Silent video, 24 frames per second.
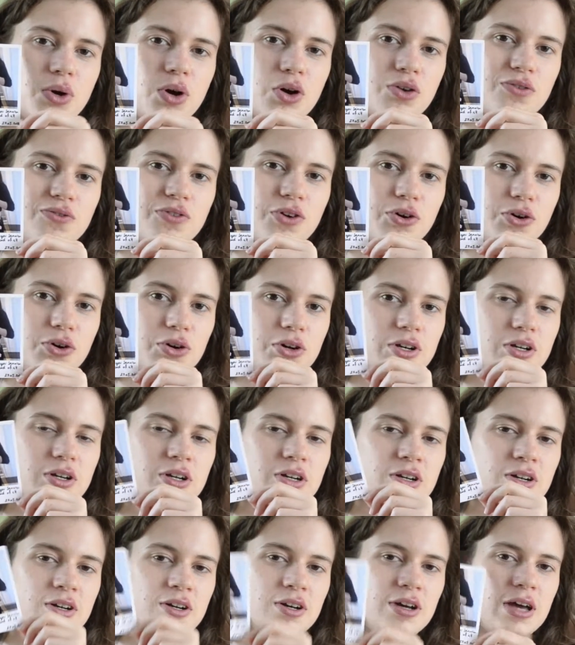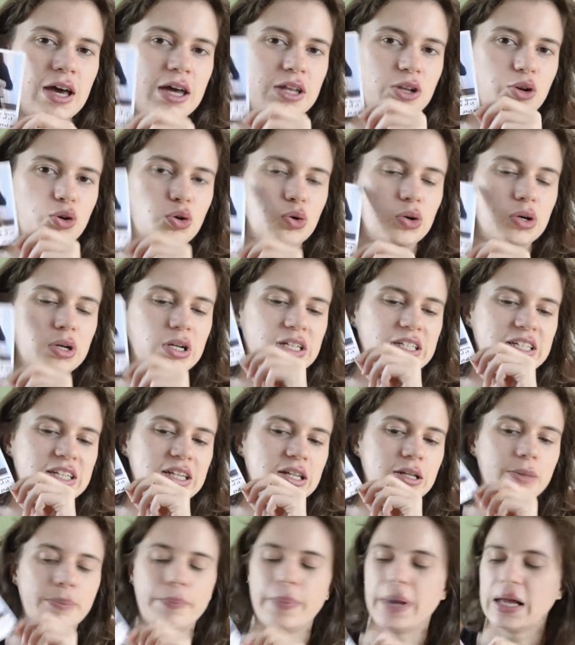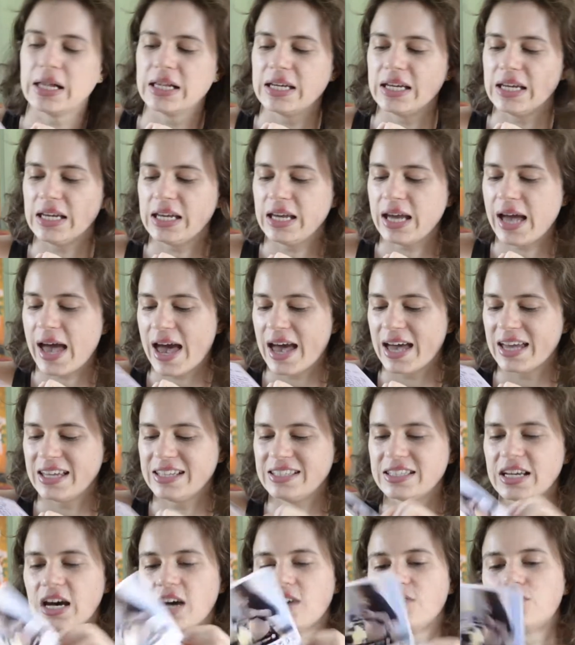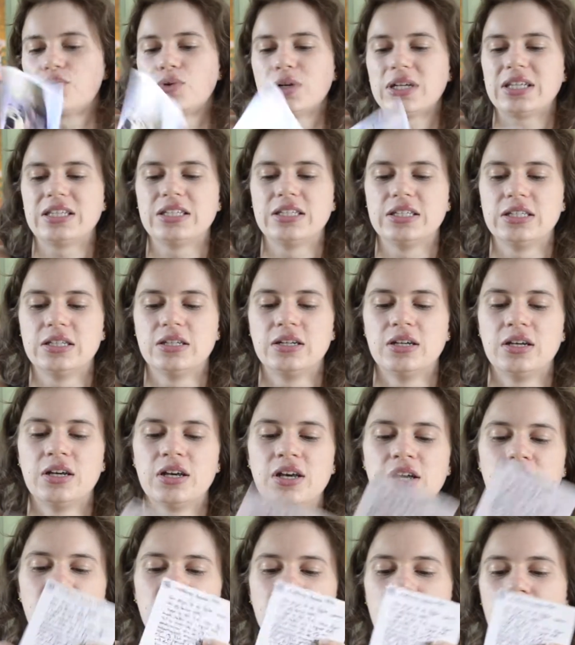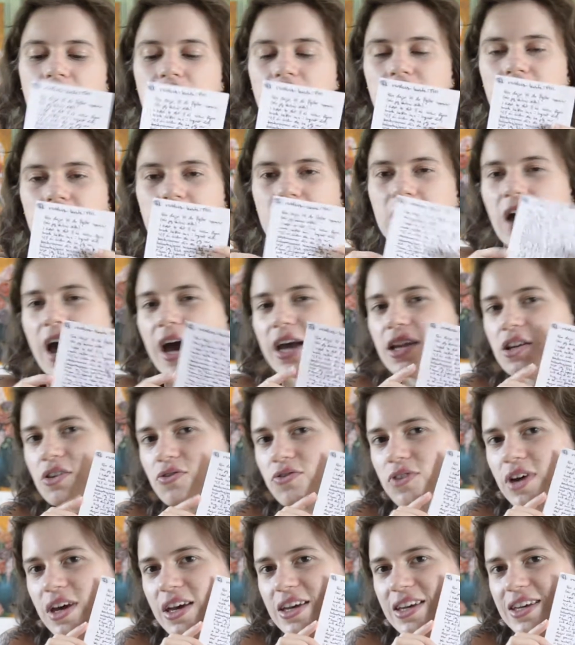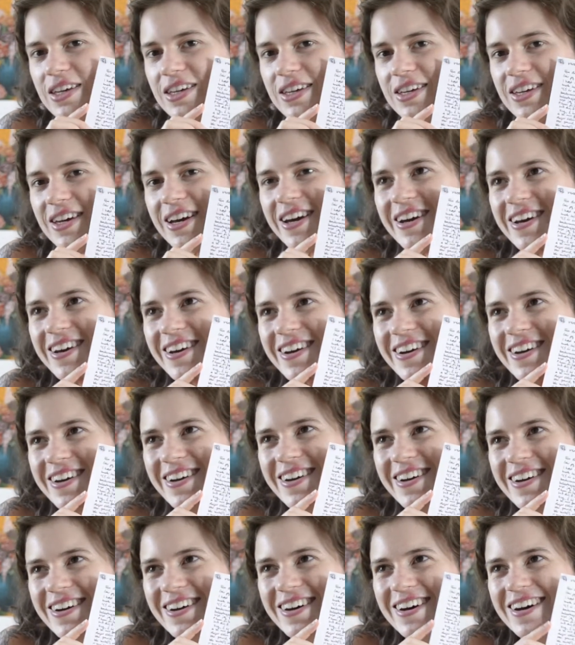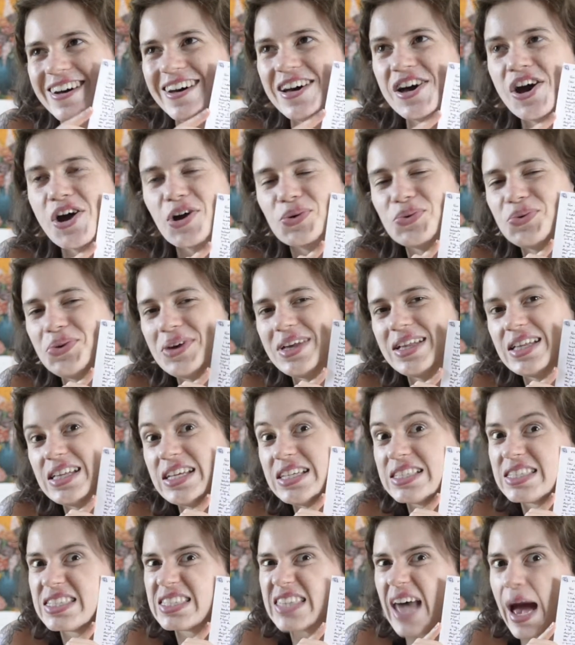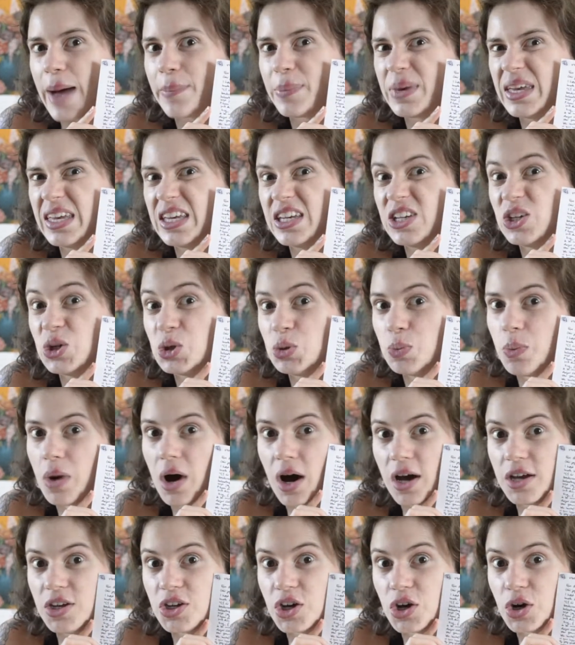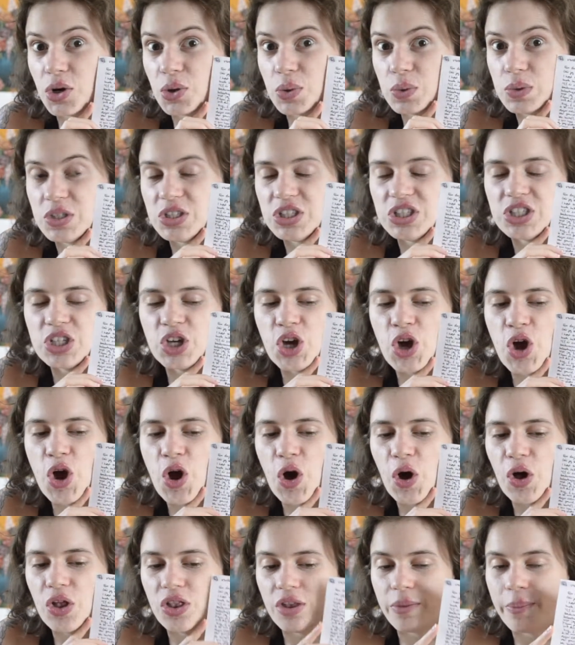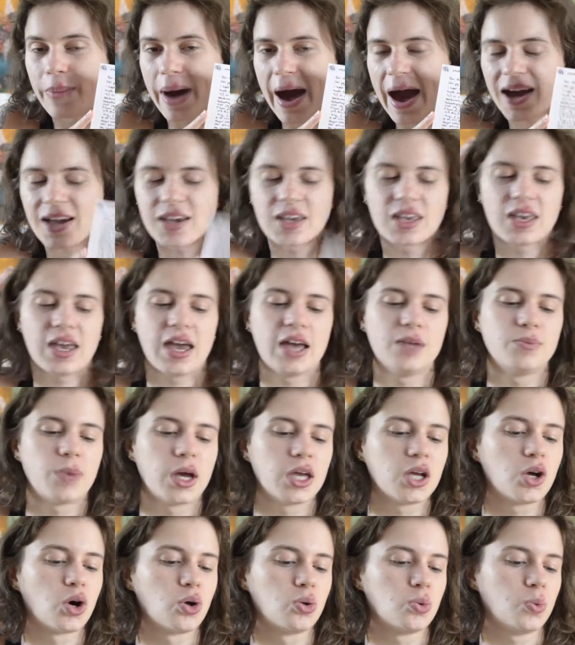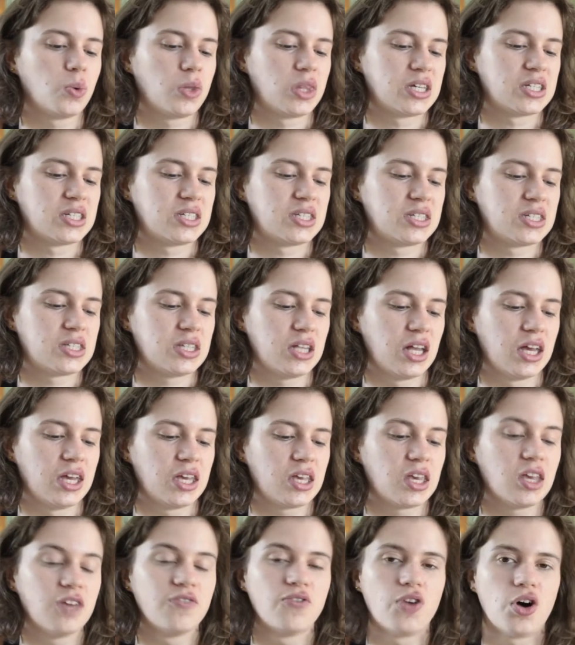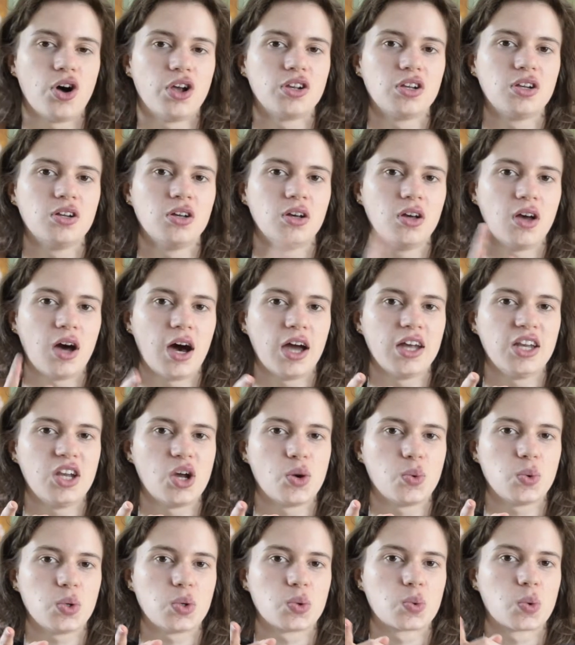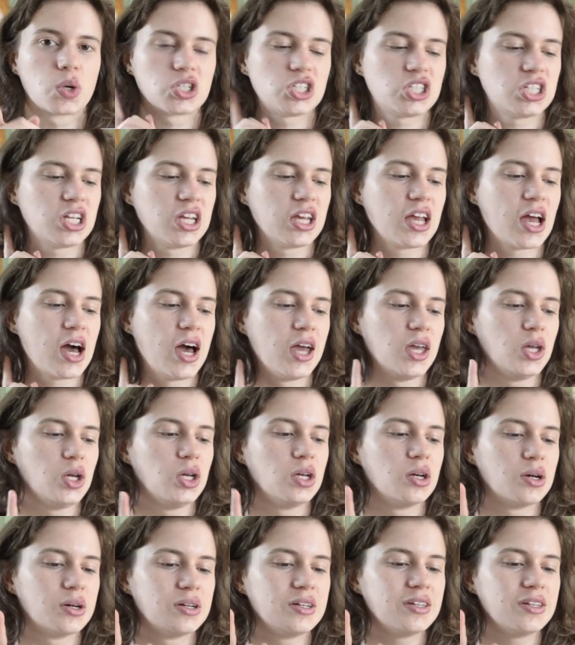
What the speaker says: of her and her little belly, and I've written kind of a really sappy goodbye note on the back. And my goal with this, like, Yvonne, I know you're watching, I